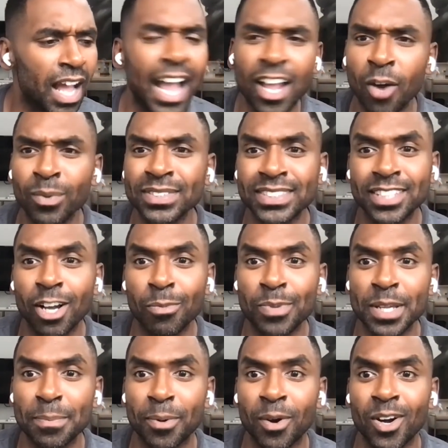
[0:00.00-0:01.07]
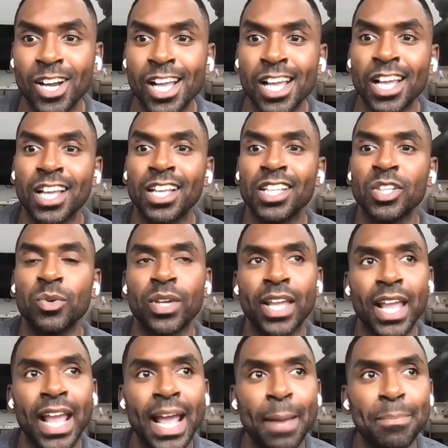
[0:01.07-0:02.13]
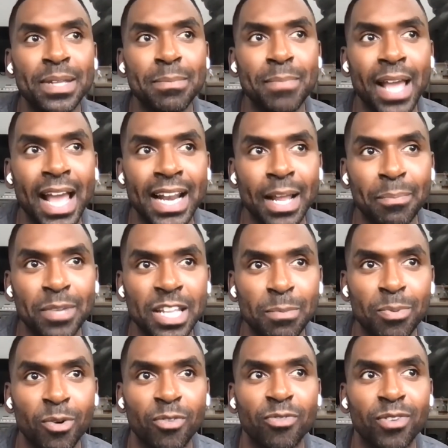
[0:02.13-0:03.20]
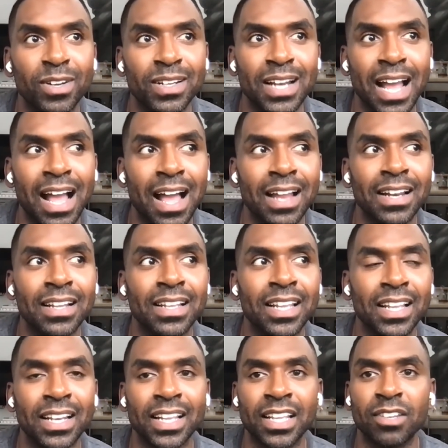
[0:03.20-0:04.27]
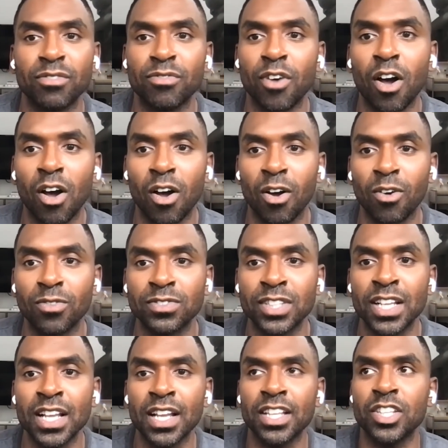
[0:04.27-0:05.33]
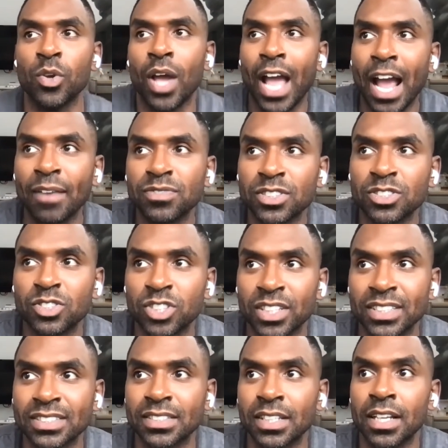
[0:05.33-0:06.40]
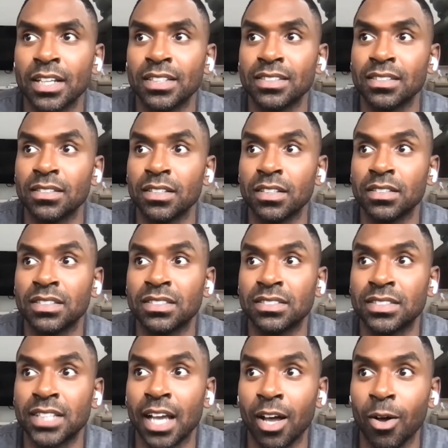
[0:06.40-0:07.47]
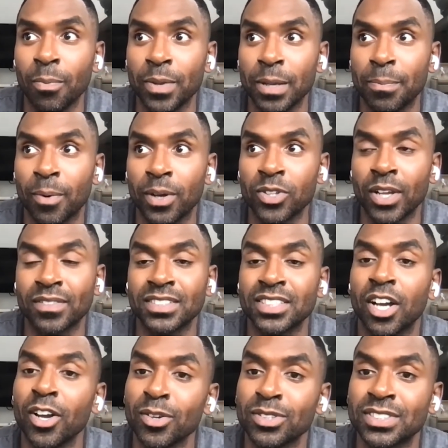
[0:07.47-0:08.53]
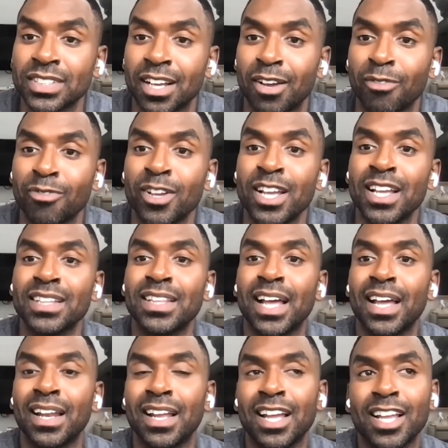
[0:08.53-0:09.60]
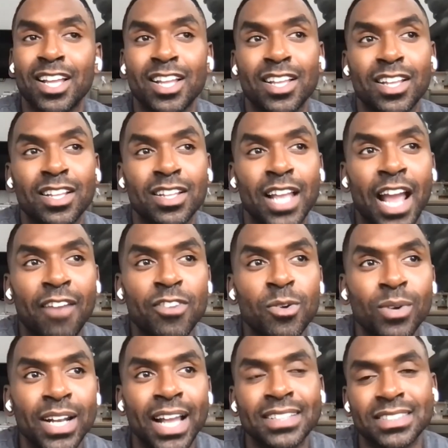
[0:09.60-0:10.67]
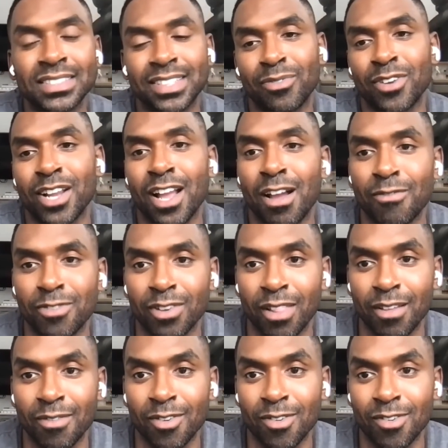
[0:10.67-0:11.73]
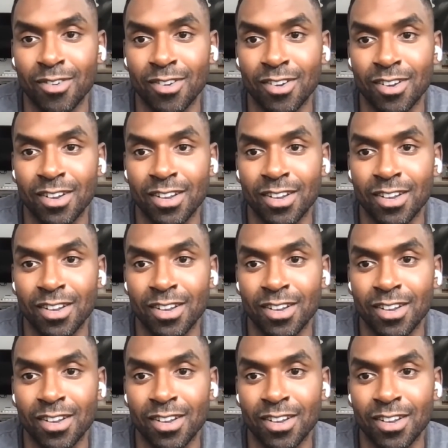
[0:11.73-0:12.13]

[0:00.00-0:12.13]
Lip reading: I always tell people, you can't be mad at people for not getting involved. You have to just tell people, and you have to tell yourself that everyone has a different comfort level.